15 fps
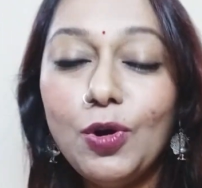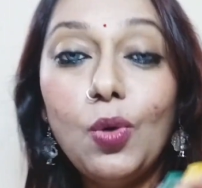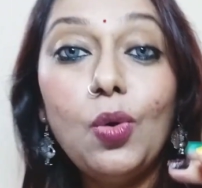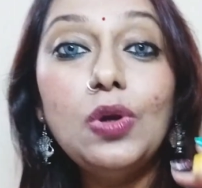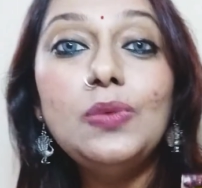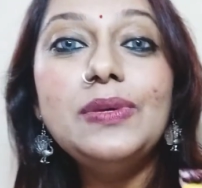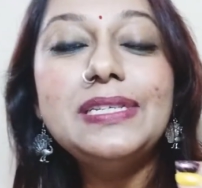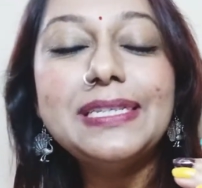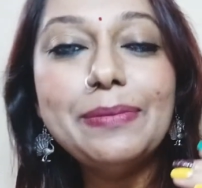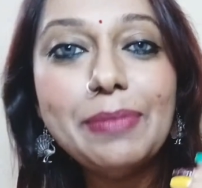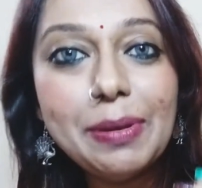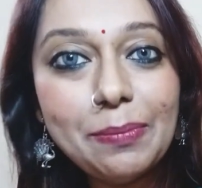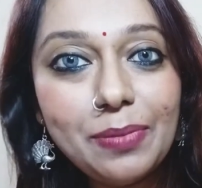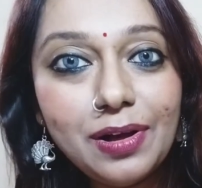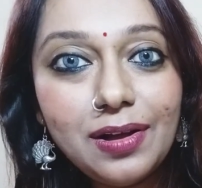always
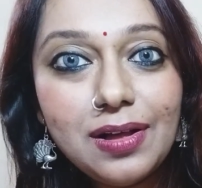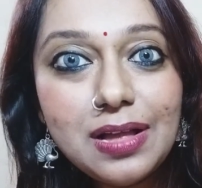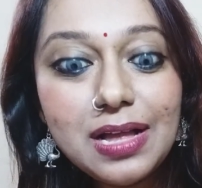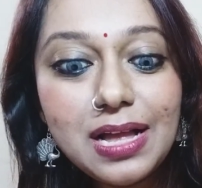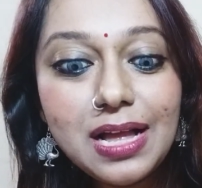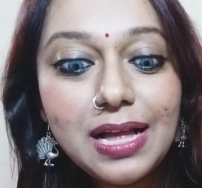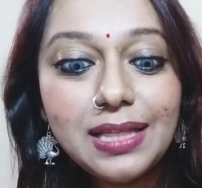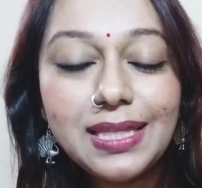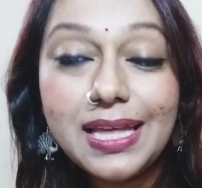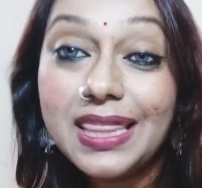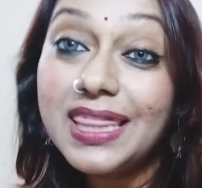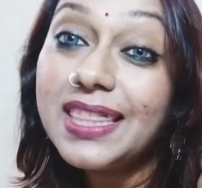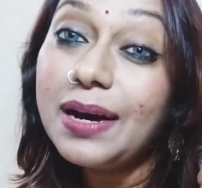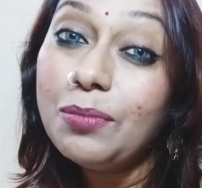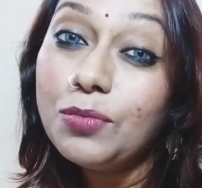remember the
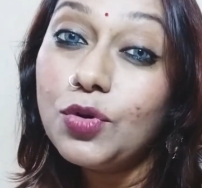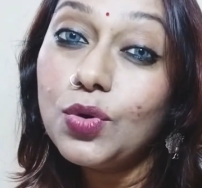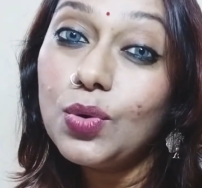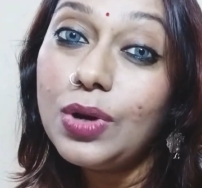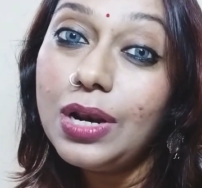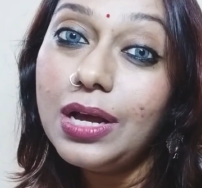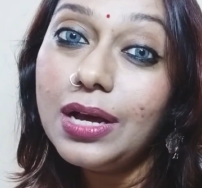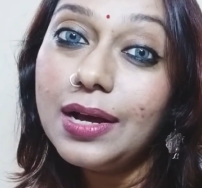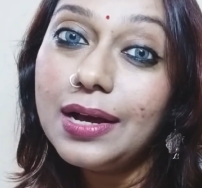thumb rule: